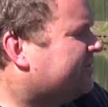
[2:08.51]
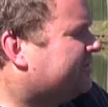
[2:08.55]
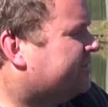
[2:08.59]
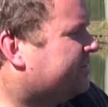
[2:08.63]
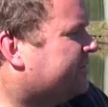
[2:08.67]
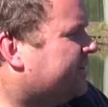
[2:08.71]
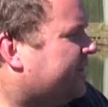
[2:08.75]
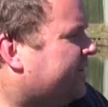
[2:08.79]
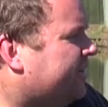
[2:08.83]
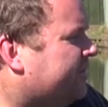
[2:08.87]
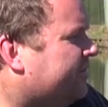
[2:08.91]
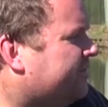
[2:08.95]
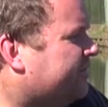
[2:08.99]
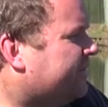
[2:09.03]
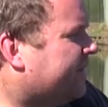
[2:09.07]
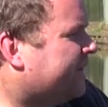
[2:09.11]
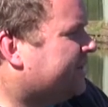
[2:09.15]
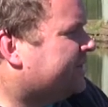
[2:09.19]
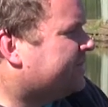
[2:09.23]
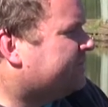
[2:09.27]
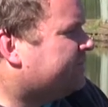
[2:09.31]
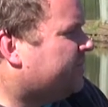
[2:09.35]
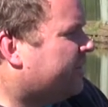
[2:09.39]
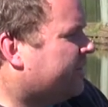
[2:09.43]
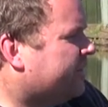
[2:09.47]
So
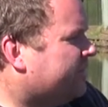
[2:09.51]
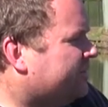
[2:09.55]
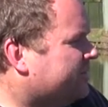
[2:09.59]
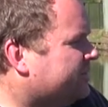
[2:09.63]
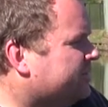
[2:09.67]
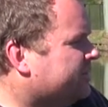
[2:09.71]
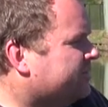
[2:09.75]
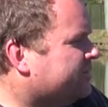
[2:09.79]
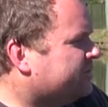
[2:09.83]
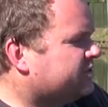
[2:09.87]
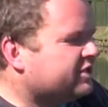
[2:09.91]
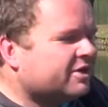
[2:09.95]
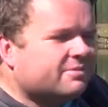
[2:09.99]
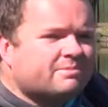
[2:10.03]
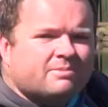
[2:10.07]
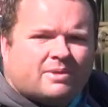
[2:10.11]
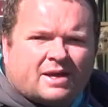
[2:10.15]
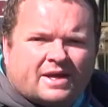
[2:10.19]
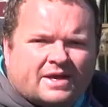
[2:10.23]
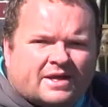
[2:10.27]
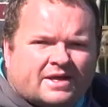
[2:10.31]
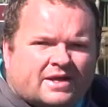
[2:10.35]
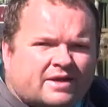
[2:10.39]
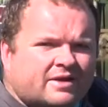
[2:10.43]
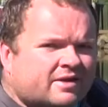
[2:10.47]
that's why we do ship
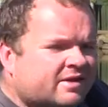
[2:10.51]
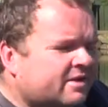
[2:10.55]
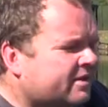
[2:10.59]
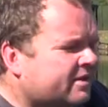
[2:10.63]
back,